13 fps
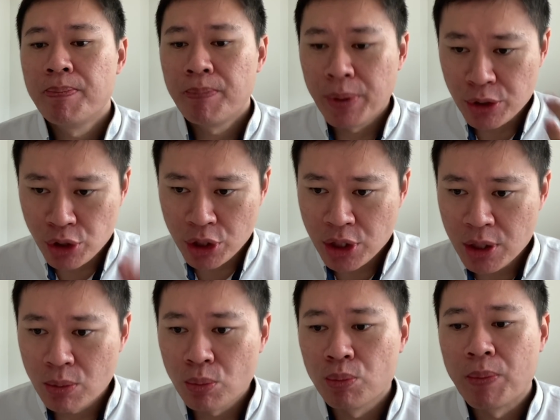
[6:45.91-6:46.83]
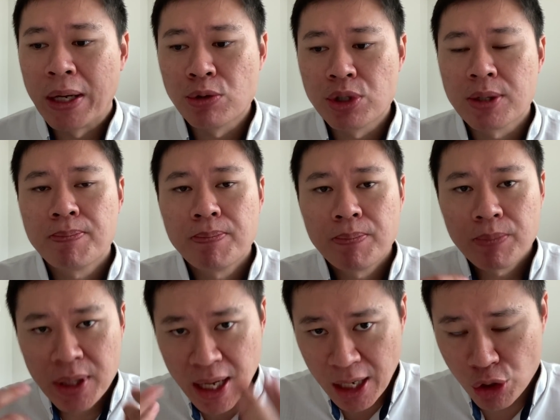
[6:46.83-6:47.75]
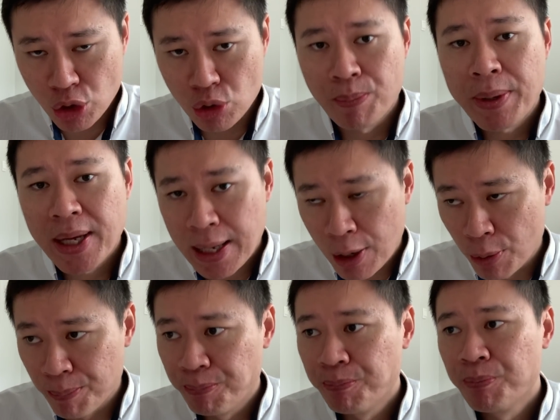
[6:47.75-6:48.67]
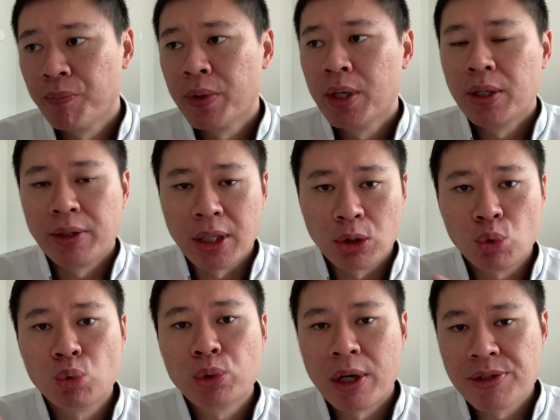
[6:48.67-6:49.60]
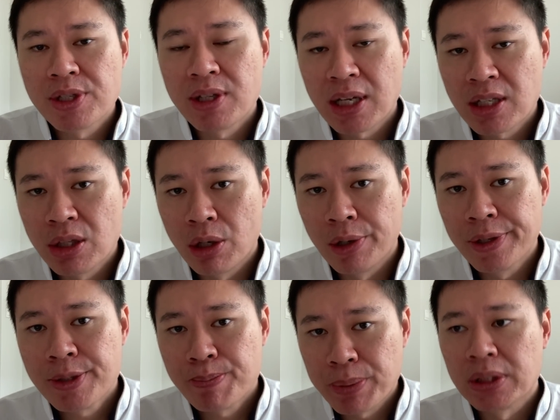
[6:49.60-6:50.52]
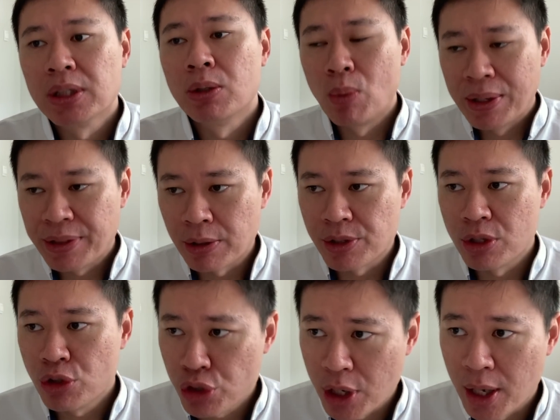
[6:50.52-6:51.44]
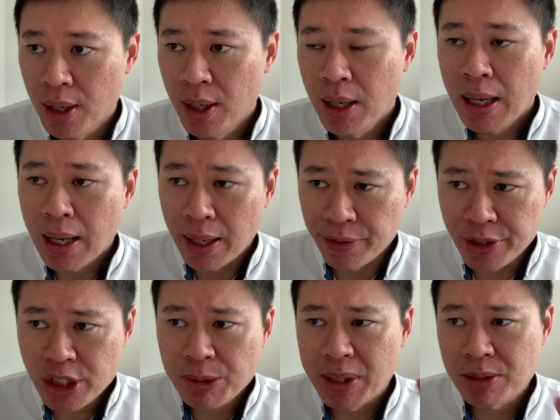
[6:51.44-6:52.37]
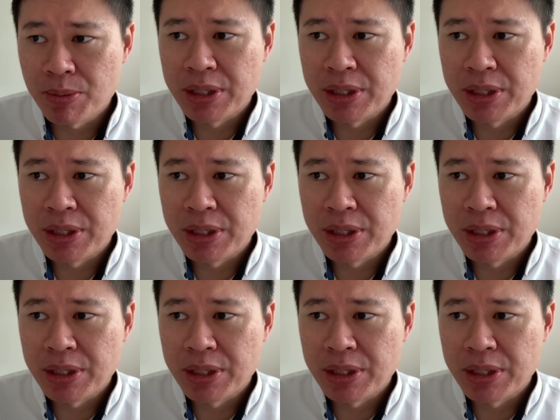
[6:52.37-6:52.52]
purchase it by using cash. You pay out that $2,090 per 1,000 share, and this must be